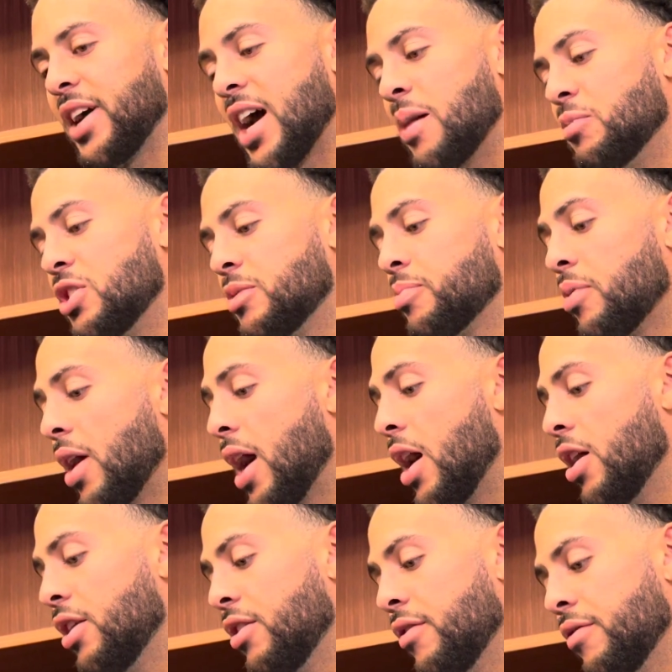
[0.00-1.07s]
I'm just
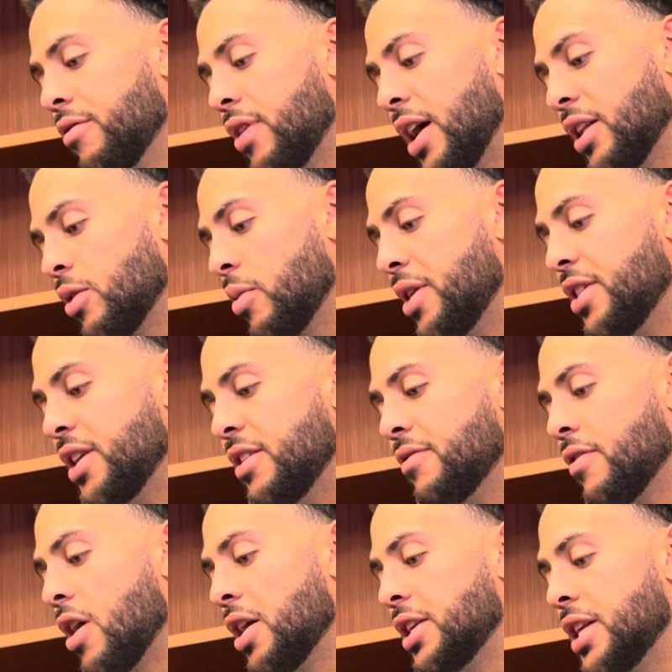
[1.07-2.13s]
proud of like the way that he
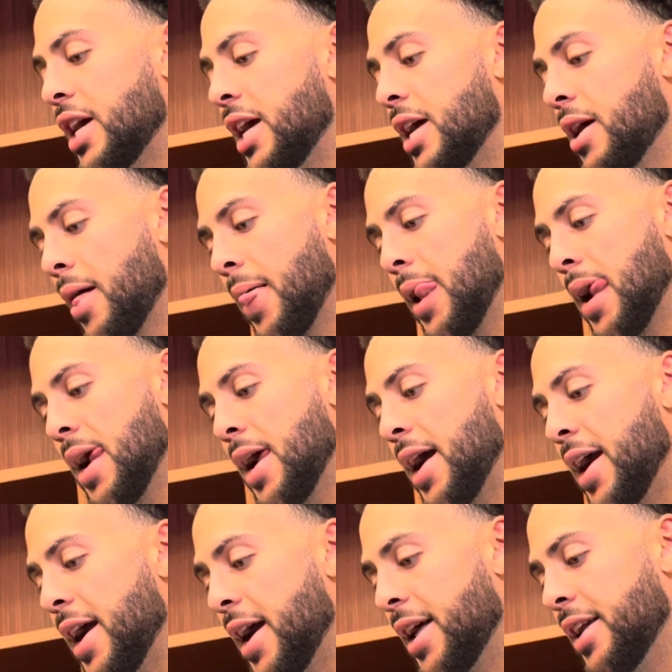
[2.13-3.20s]
fought today.
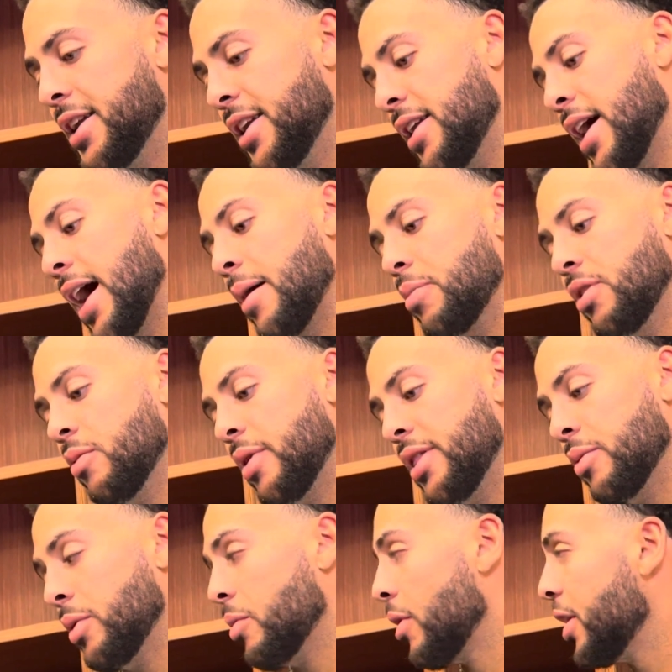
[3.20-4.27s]
And it didn't happen the way
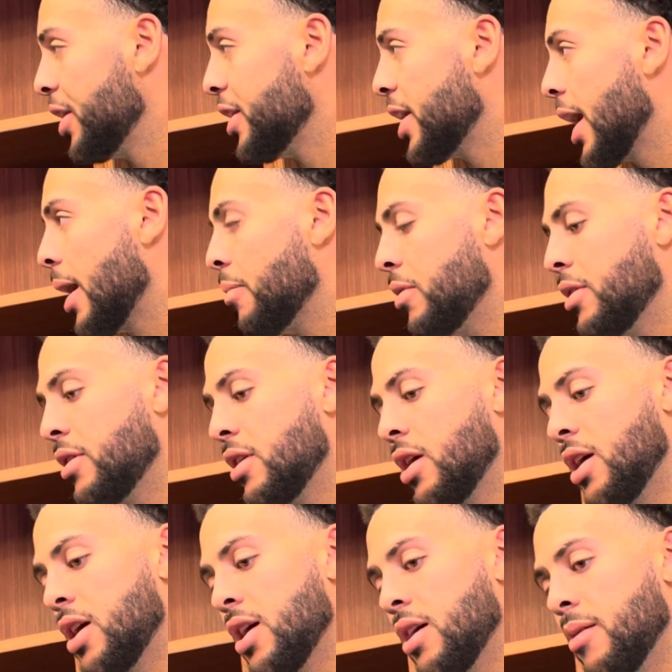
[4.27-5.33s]
that we wanted it to happen.
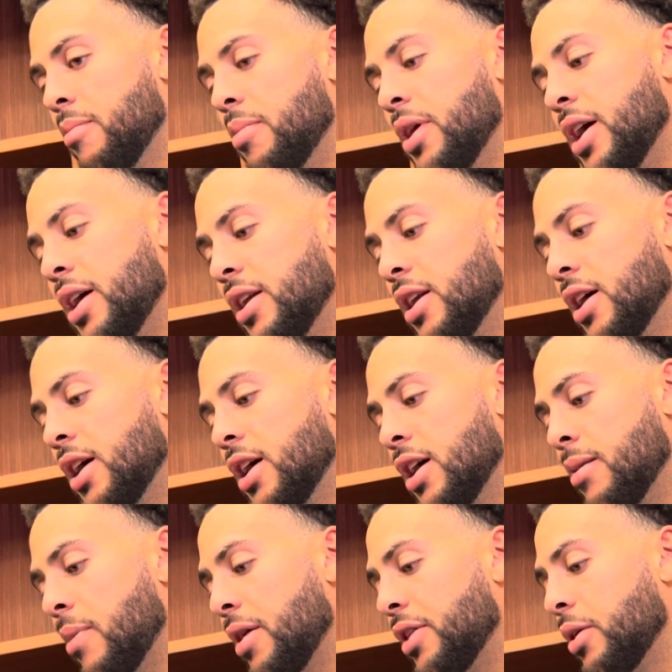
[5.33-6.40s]
But
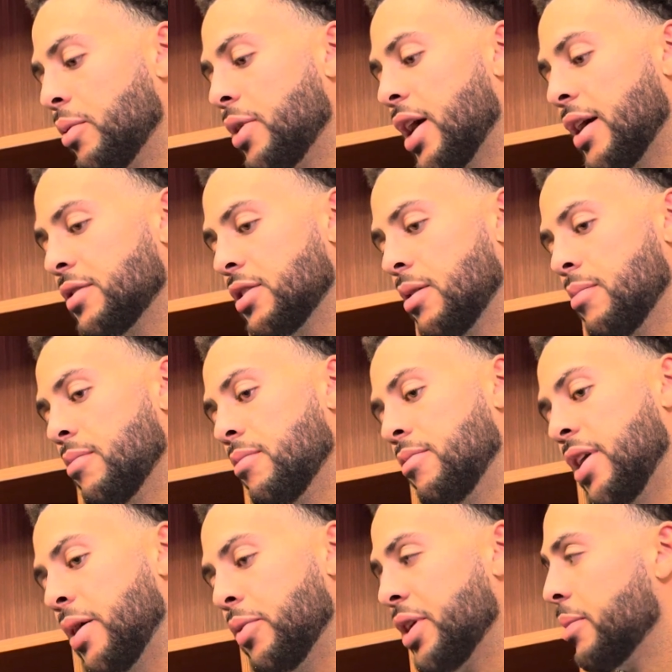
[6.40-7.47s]
I think we have
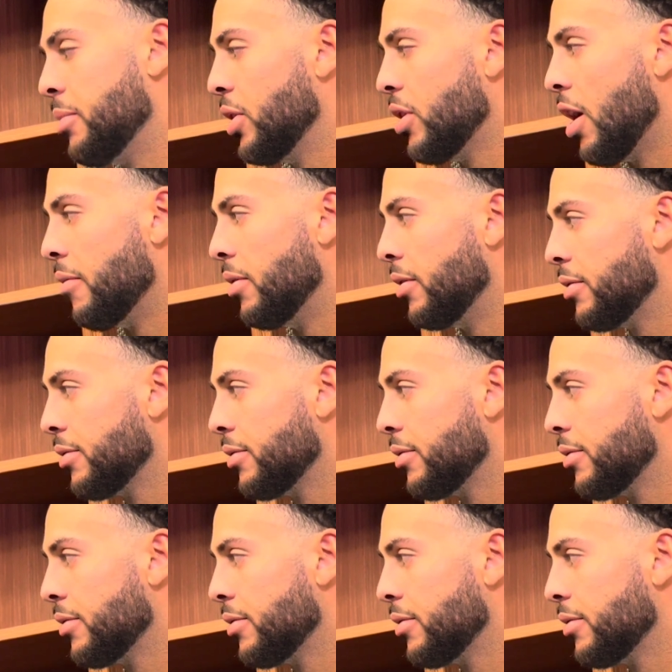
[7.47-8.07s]
something that we could build off of.